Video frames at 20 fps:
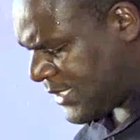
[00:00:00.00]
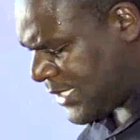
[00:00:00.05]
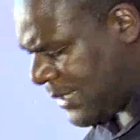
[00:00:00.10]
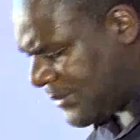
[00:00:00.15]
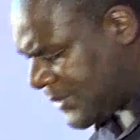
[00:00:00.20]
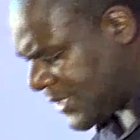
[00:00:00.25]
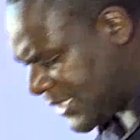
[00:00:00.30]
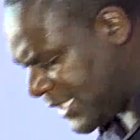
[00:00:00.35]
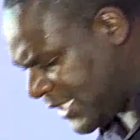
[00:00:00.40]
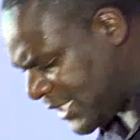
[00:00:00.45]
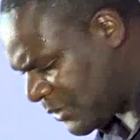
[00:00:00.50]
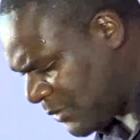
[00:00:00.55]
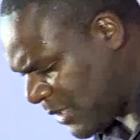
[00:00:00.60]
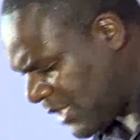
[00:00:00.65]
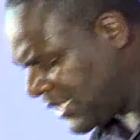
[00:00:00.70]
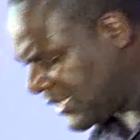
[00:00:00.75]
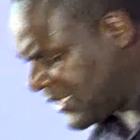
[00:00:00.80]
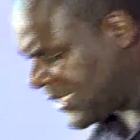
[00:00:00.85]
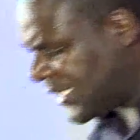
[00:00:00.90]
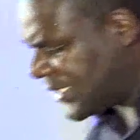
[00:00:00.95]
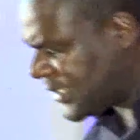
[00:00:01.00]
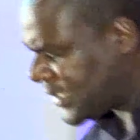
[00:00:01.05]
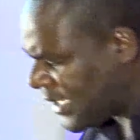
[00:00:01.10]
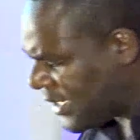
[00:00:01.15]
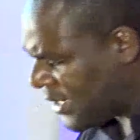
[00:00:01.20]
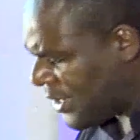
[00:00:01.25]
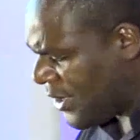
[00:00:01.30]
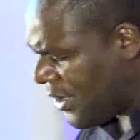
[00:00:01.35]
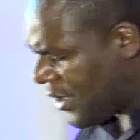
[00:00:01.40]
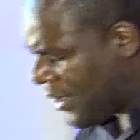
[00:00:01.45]
Psalms 91, he says,
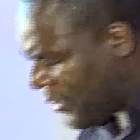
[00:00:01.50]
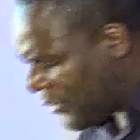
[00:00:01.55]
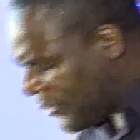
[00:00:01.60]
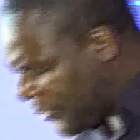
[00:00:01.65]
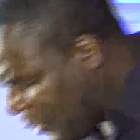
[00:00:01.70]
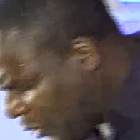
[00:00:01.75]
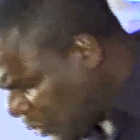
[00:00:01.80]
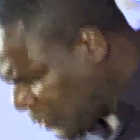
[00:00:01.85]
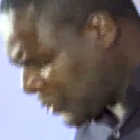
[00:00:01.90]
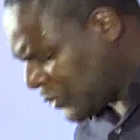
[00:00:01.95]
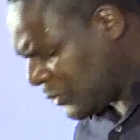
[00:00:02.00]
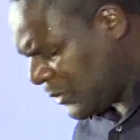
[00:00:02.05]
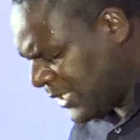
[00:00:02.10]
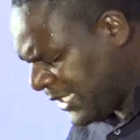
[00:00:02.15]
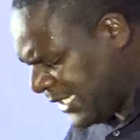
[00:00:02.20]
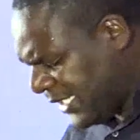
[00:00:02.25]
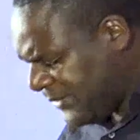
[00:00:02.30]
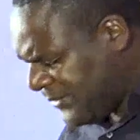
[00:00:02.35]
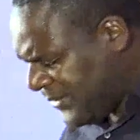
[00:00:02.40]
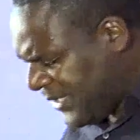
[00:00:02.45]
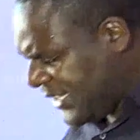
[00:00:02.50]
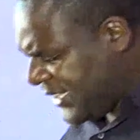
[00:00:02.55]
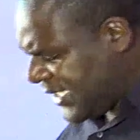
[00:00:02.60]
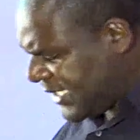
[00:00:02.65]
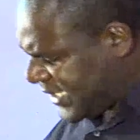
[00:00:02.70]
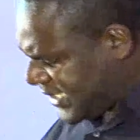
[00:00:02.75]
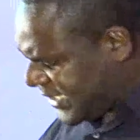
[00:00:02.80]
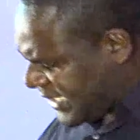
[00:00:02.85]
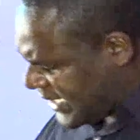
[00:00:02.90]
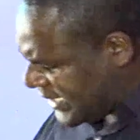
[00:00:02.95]
those who live in
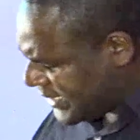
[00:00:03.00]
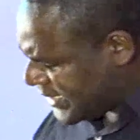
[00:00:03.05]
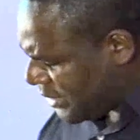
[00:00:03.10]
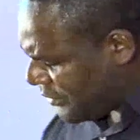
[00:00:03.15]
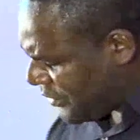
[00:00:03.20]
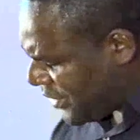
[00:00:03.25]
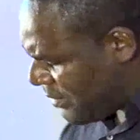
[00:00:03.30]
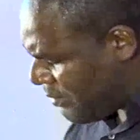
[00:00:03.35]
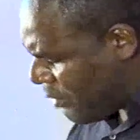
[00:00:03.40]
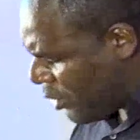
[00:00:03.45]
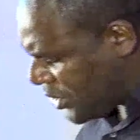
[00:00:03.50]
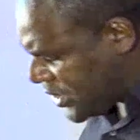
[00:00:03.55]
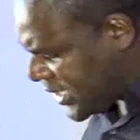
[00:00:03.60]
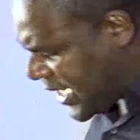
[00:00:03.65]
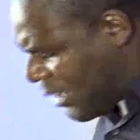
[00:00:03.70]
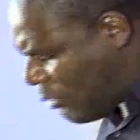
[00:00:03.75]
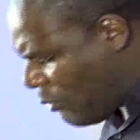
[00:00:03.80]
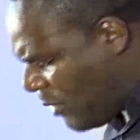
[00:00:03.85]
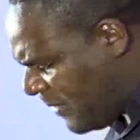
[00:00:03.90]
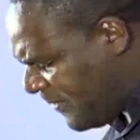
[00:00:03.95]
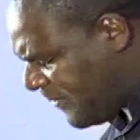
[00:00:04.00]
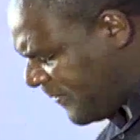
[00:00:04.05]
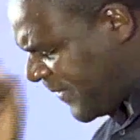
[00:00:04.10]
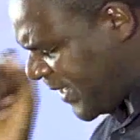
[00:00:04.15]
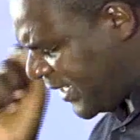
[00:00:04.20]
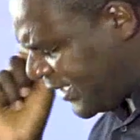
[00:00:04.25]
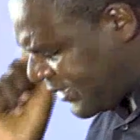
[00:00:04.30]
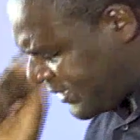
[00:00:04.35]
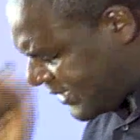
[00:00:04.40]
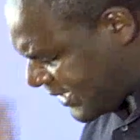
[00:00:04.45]
the shelter of the Most High will
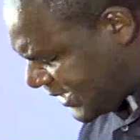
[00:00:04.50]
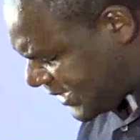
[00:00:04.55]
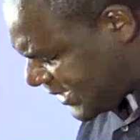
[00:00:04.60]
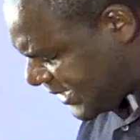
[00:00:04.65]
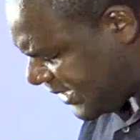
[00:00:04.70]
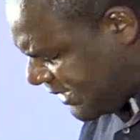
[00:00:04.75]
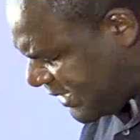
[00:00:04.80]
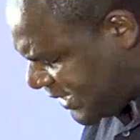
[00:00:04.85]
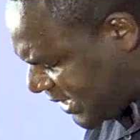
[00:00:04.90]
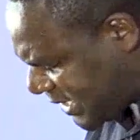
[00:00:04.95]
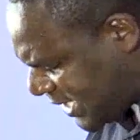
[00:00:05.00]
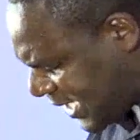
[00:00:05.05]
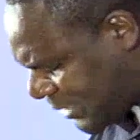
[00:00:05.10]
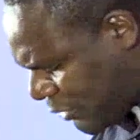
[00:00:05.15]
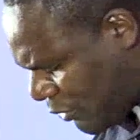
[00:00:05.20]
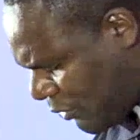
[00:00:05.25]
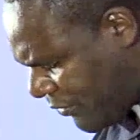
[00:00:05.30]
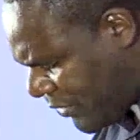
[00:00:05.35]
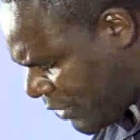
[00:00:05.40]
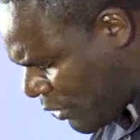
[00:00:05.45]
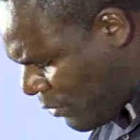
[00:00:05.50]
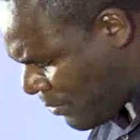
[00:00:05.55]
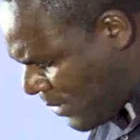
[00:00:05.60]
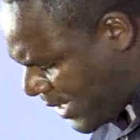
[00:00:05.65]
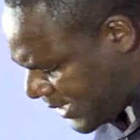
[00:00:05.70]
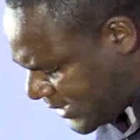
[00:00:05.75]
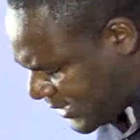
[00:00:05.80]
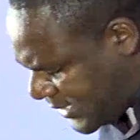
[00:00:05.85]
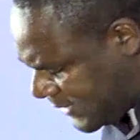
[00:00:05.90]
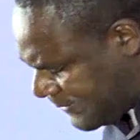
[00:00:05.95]
find rest in the shadow of the
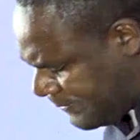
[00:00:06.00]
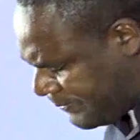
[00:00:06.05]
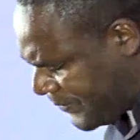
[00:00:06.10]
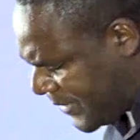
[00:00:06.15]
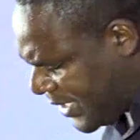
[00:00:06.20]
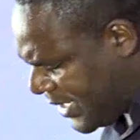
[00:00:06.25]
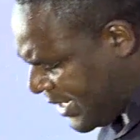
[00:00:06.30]
Almighty.